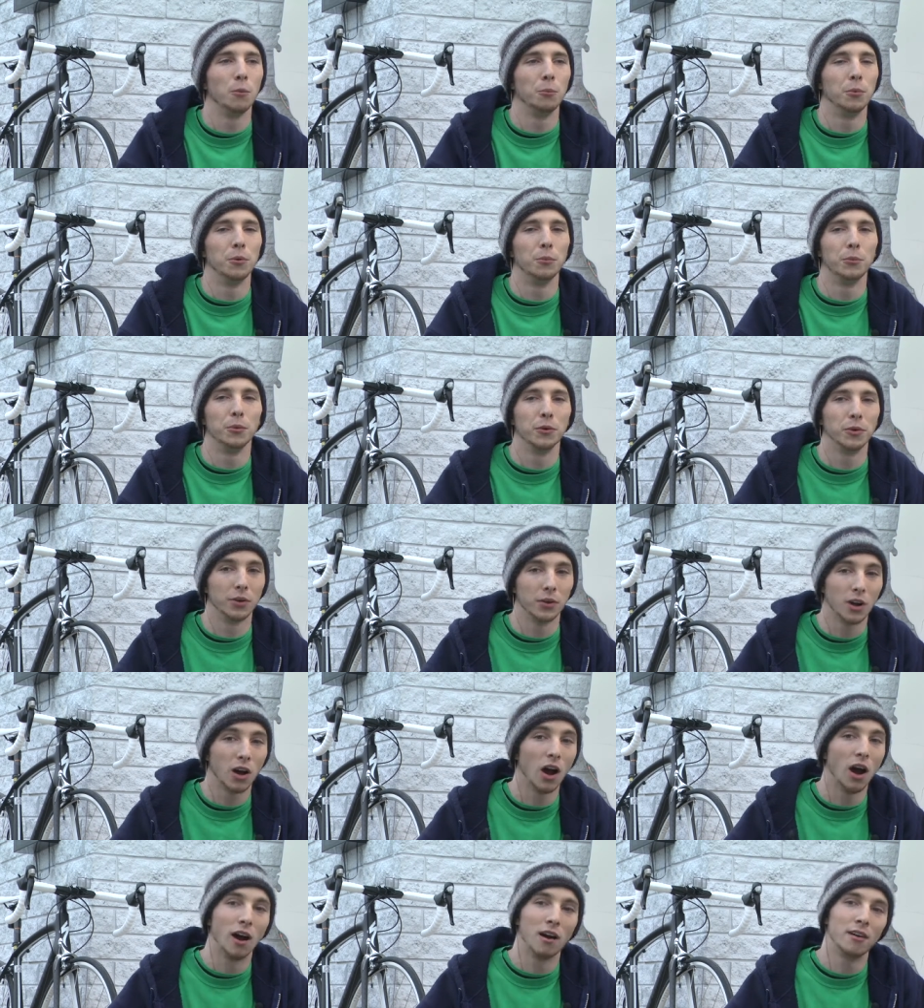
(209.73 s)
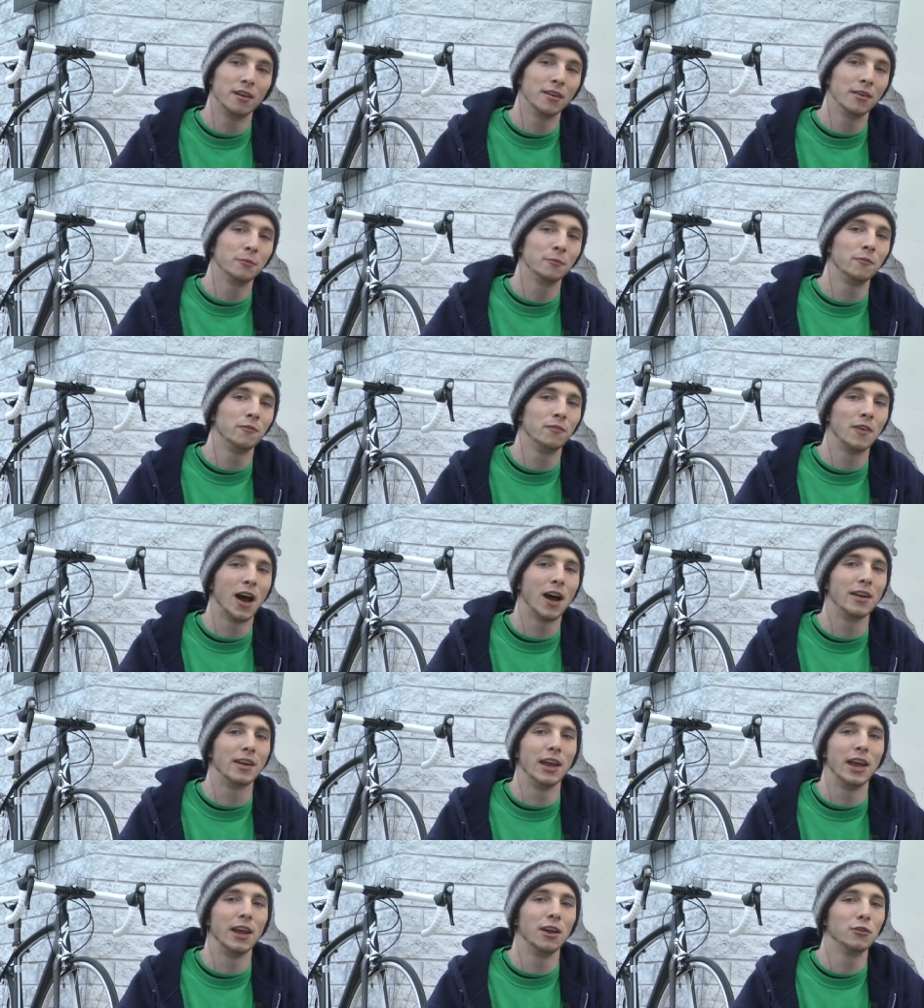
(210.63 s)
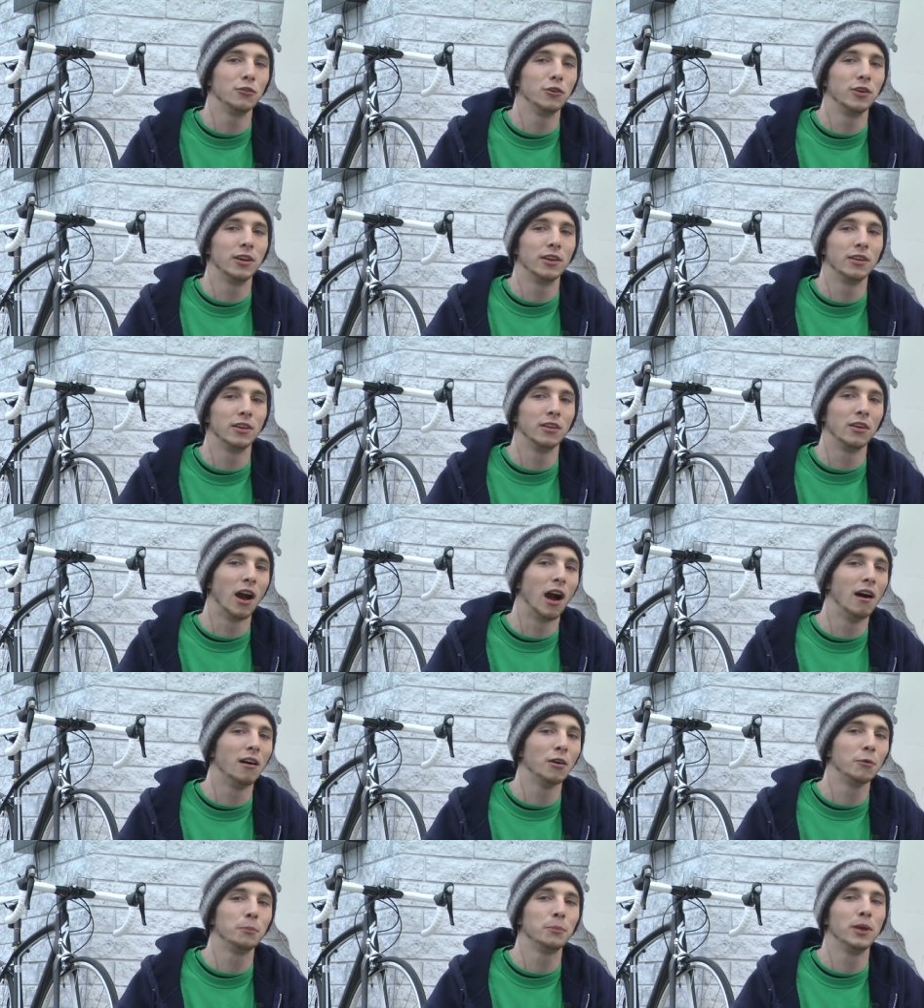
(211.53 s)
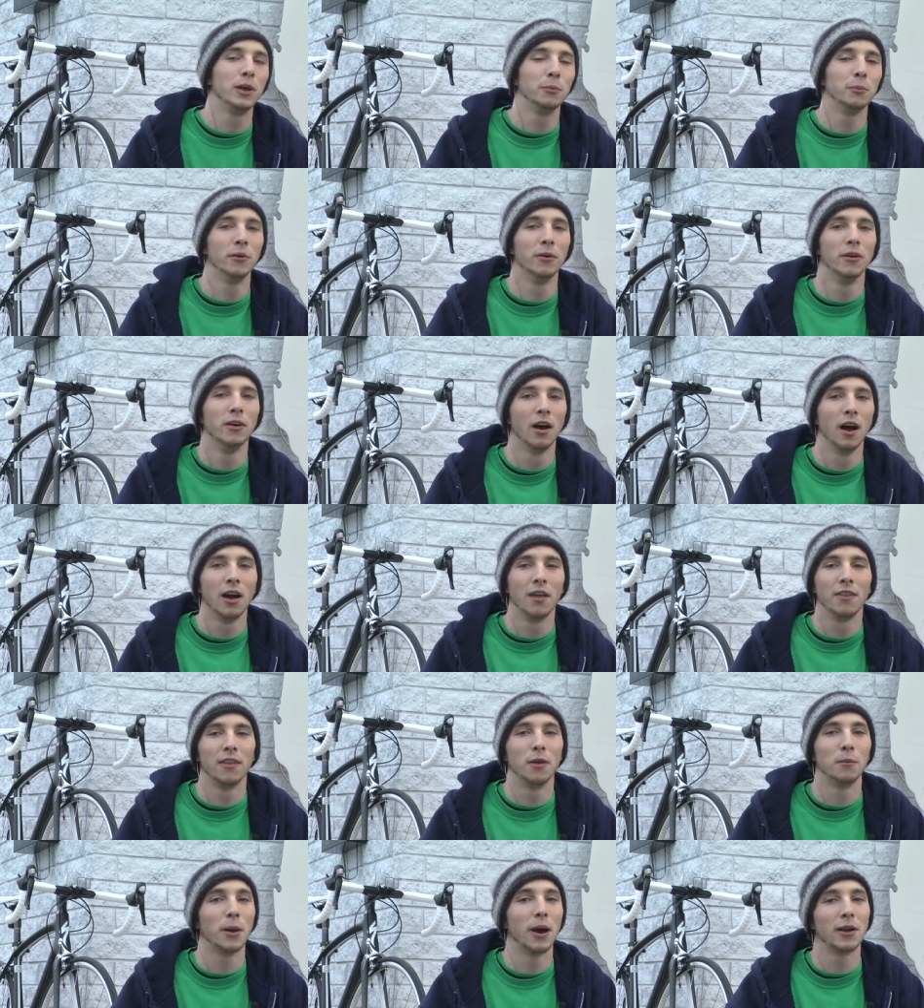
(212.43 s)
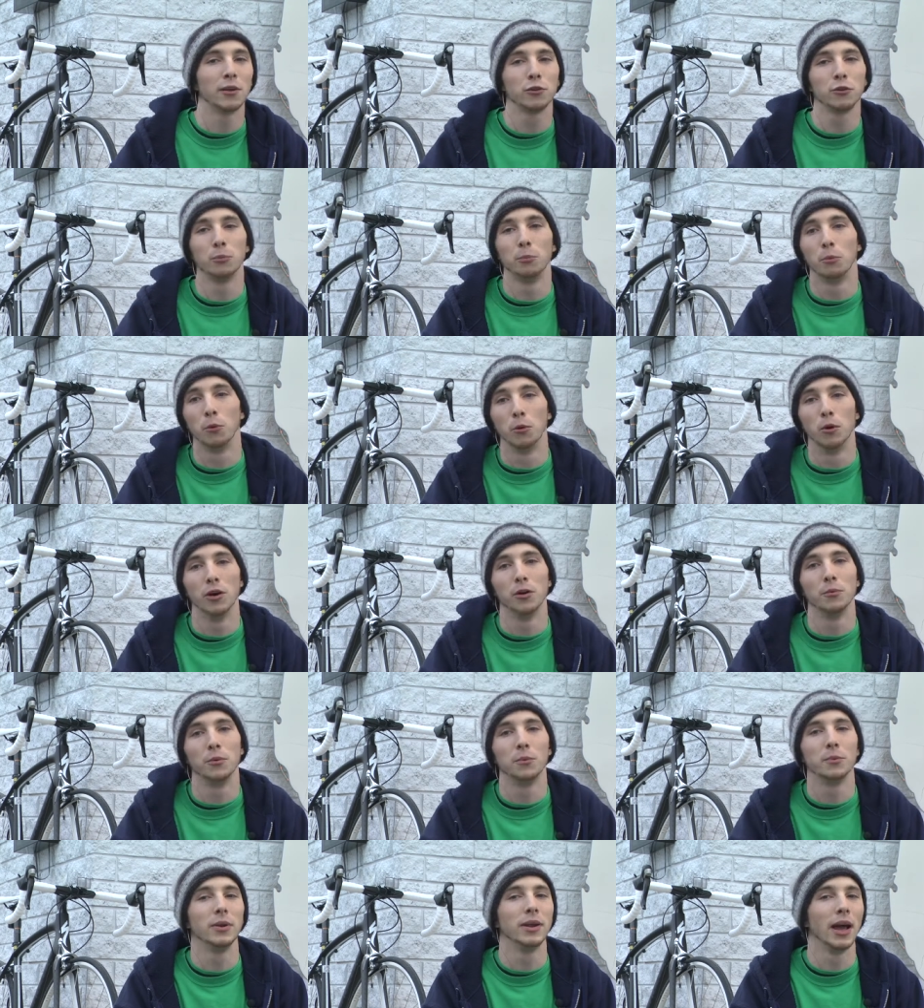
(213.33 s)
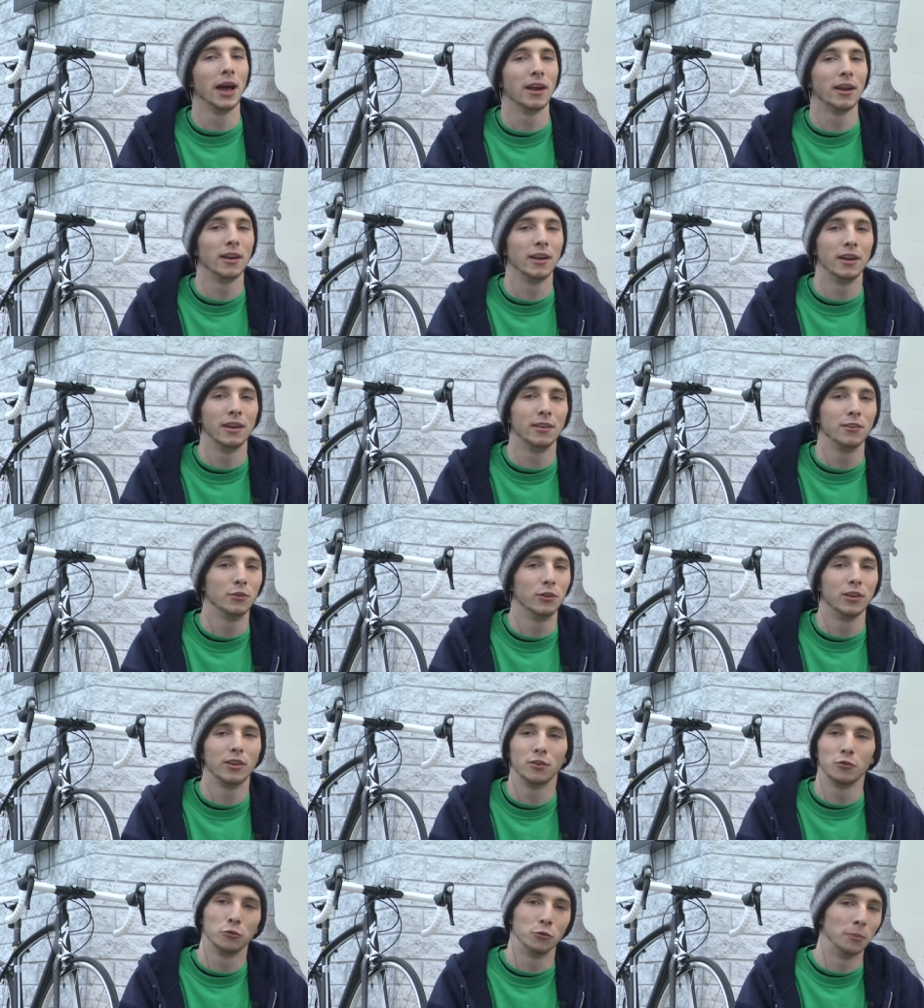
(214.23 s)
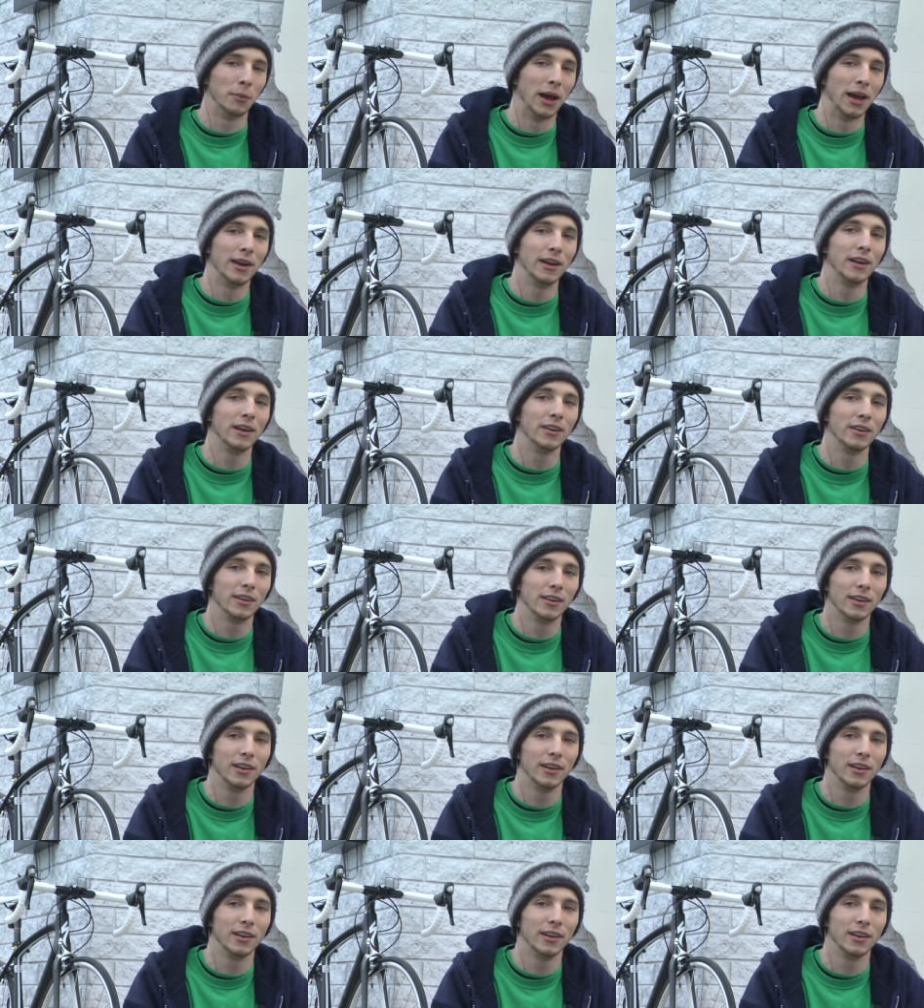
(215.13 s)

when we were calling foundations and calling people, the amount of support we've been getting is just tremendous.